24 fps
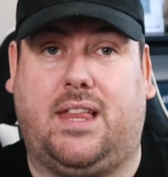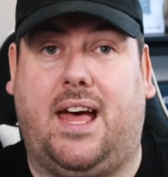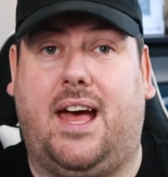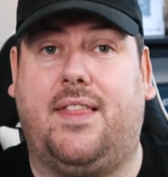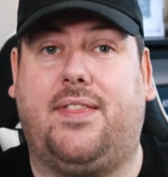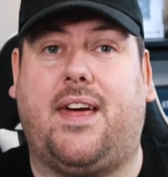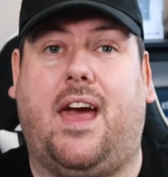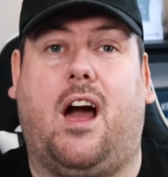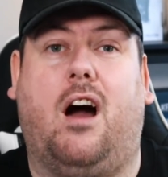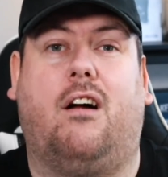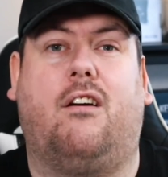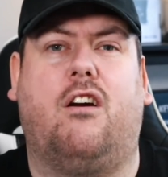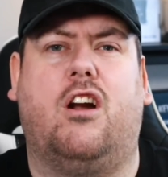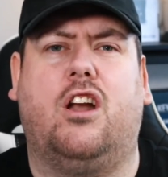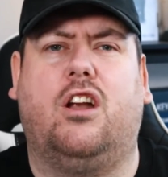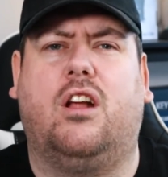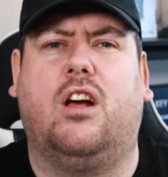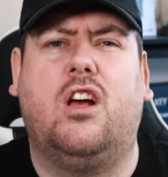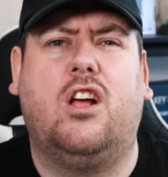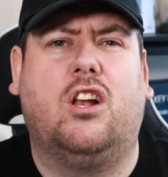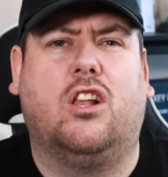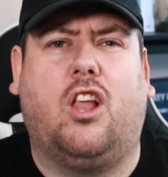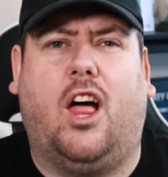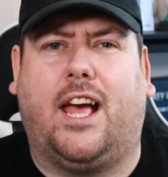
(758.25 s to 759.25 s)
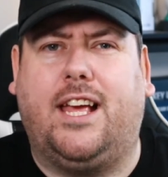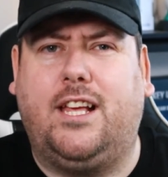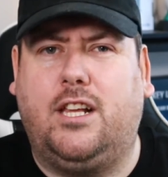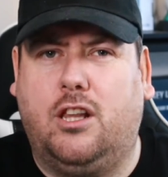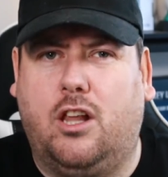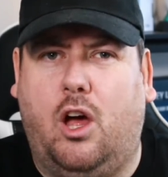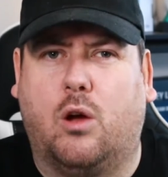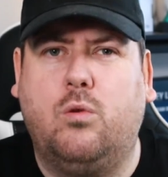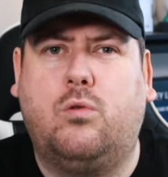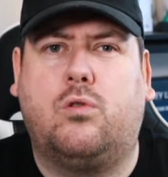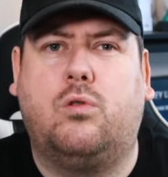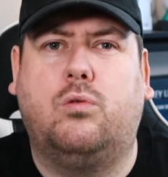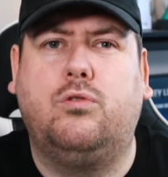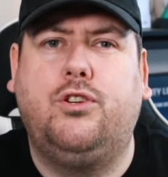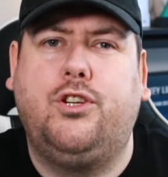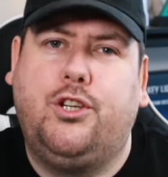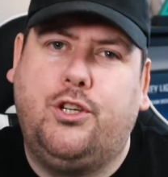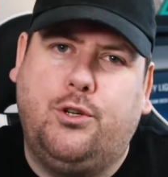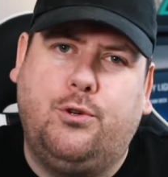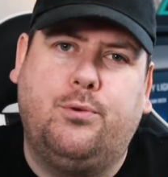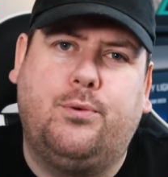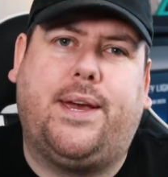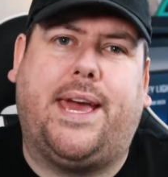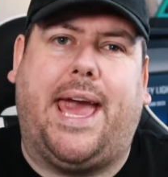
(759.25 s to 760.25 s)
They are a local
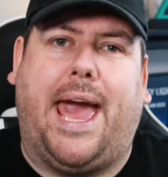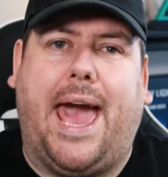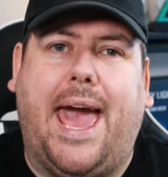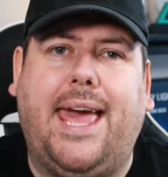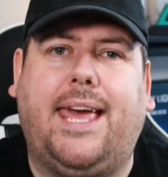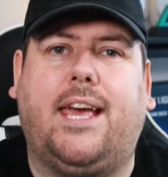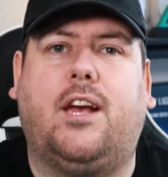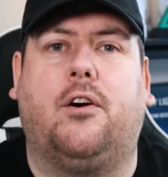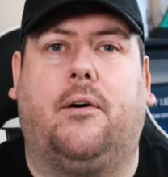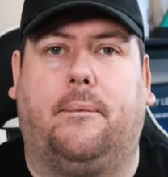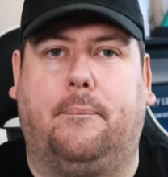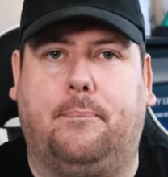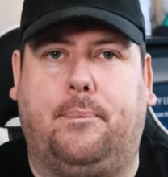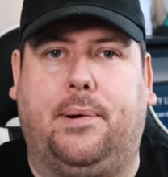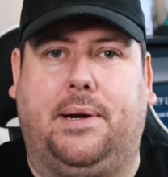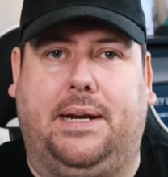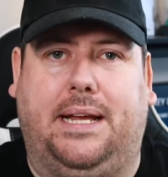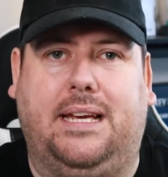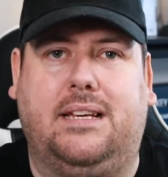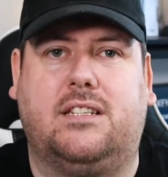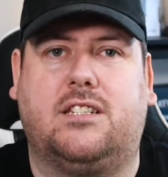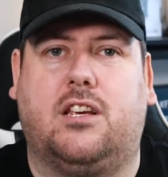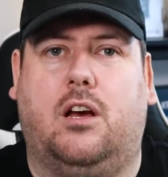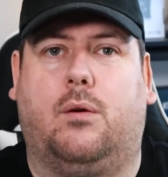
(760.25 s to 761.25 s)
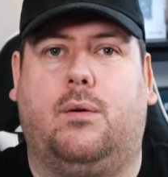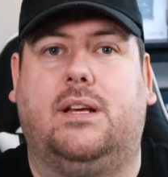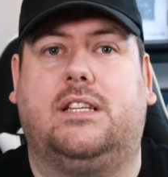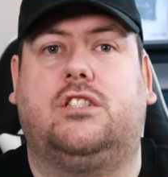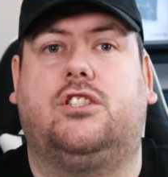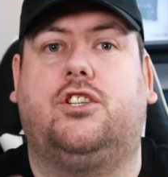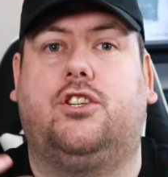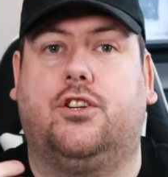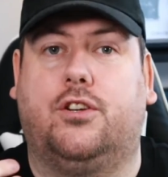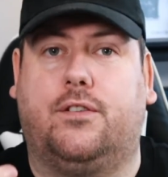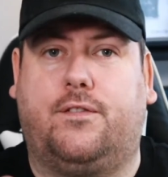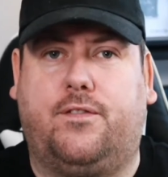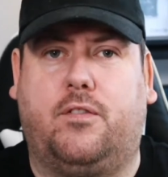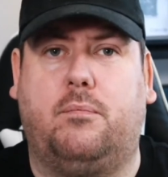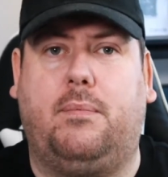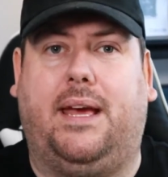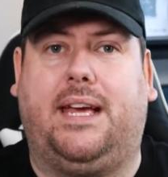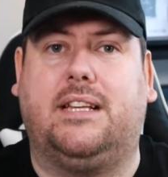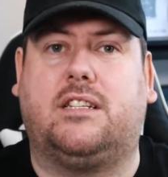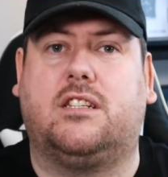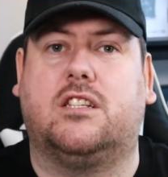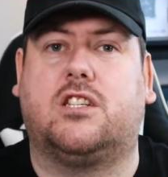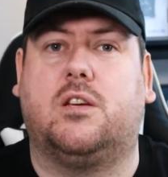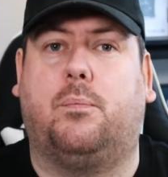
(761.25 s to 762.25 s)
UK company, so it's good for me
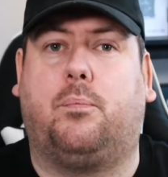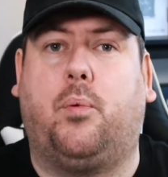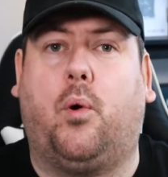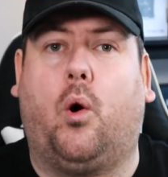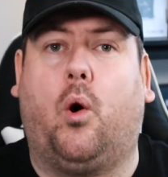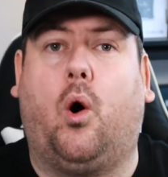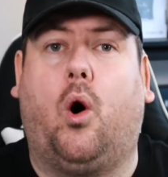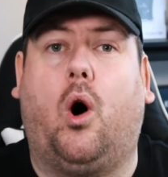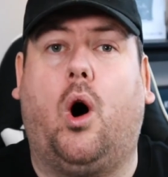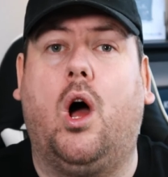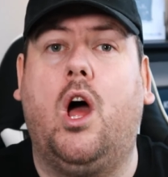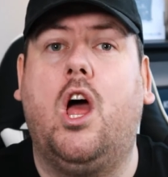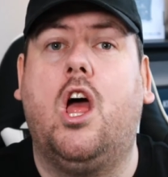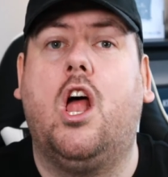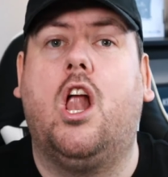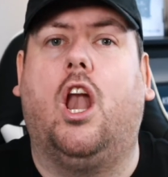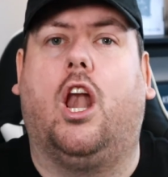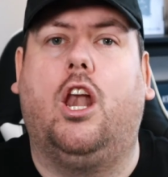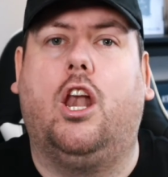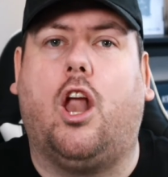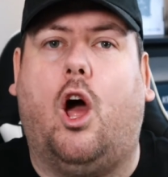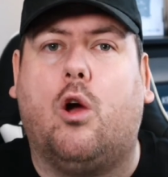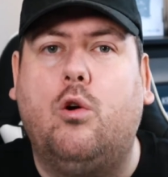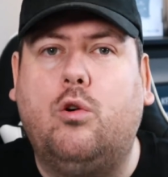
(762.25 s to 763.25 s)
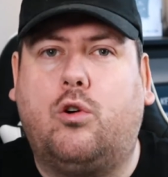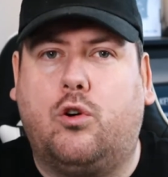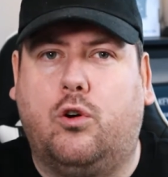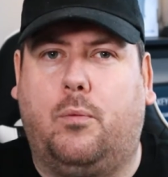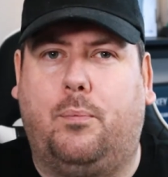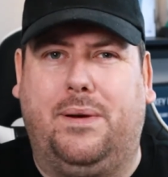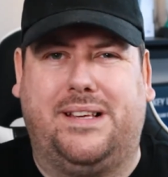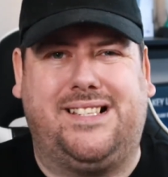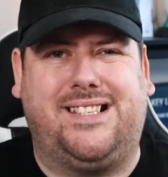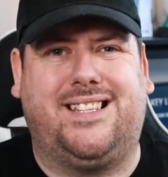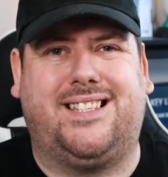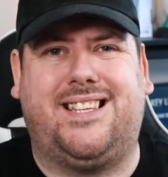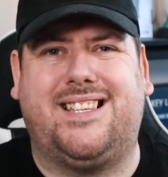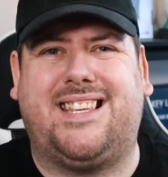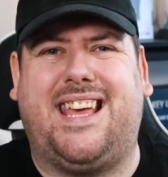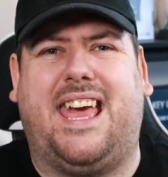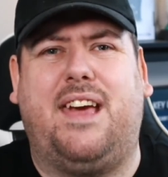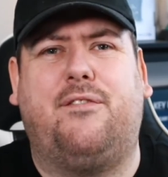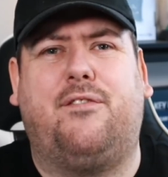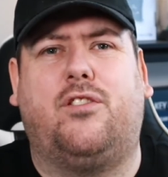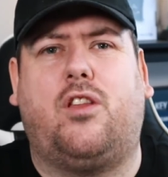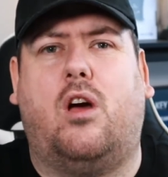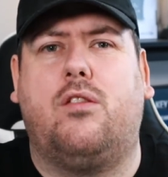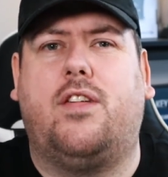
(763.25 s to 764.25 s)
to support local businesses, even
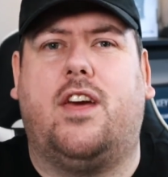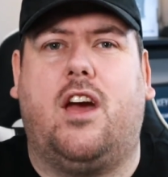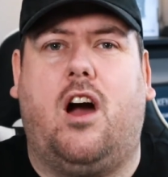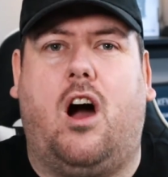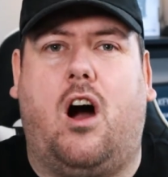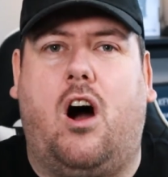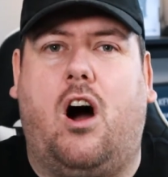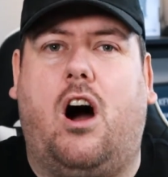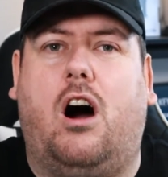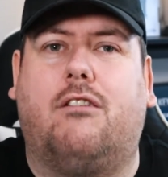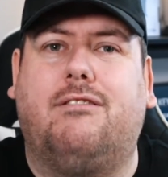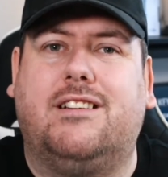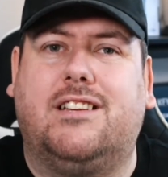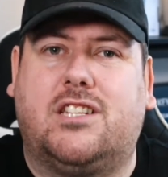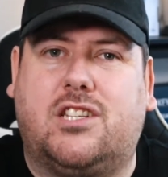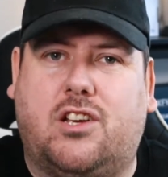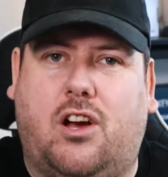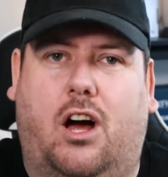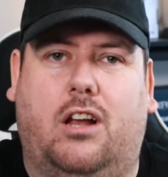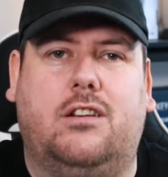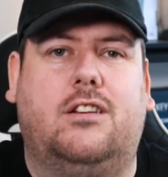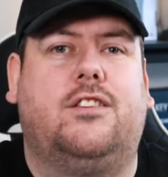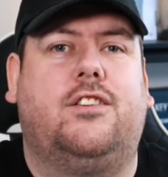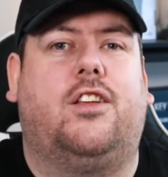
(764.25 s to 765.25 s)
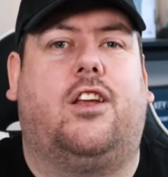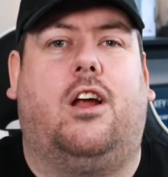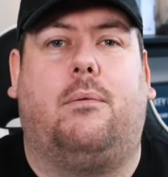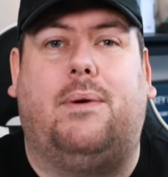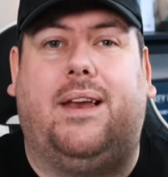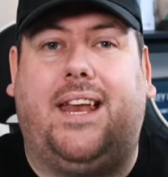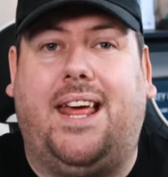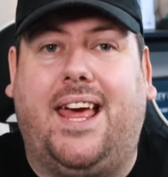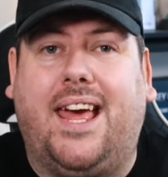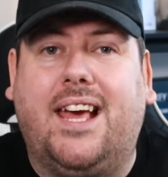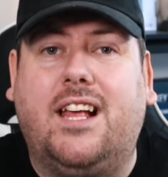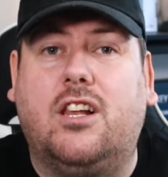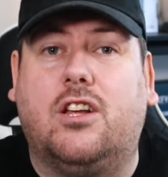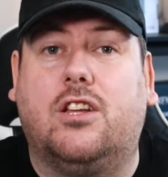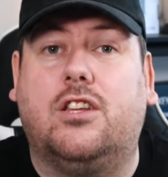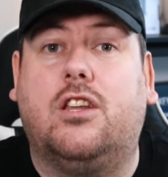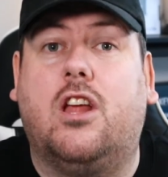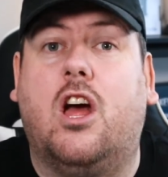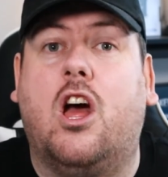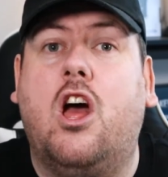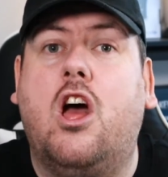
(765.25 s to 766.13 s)
though they are in Scotland and I'm in England.